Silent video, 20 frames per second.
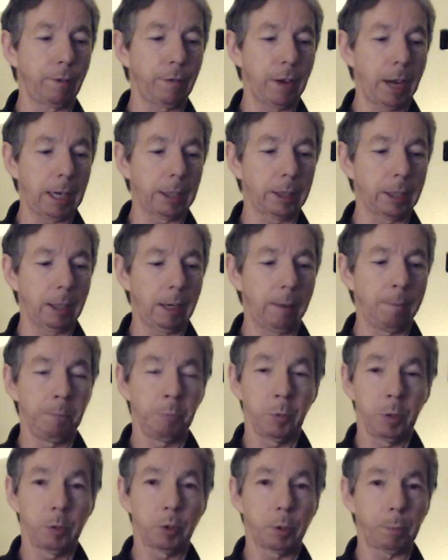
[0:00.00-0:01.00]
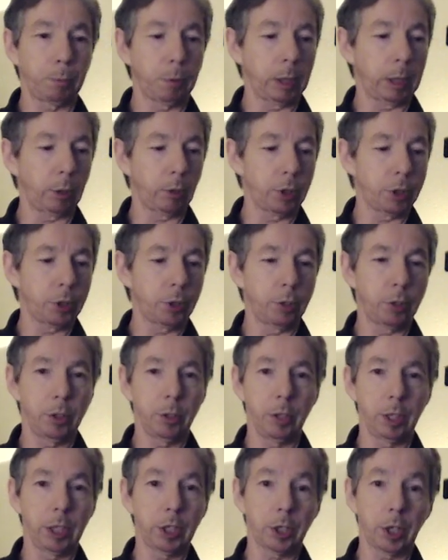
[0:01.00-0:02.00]
In fact, it was a precursor
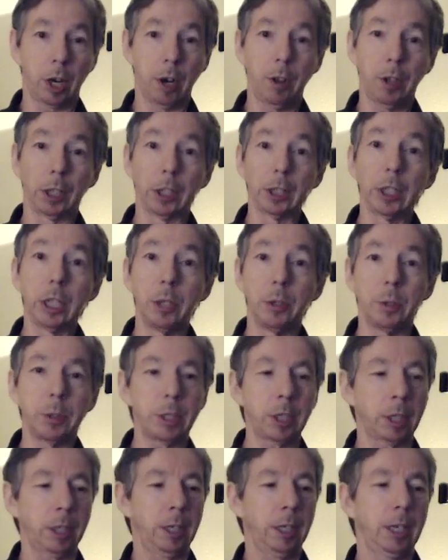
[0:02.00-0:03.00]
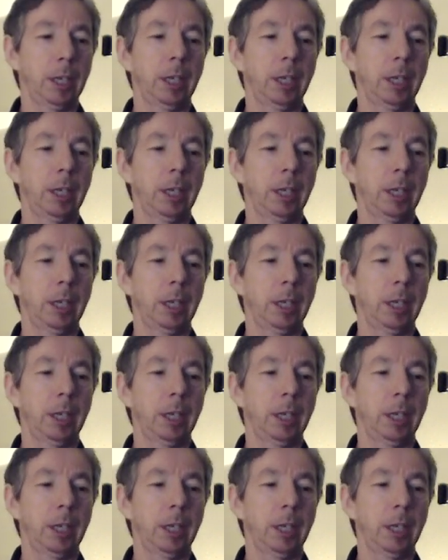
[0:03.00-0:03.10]
to the guitar, the lute.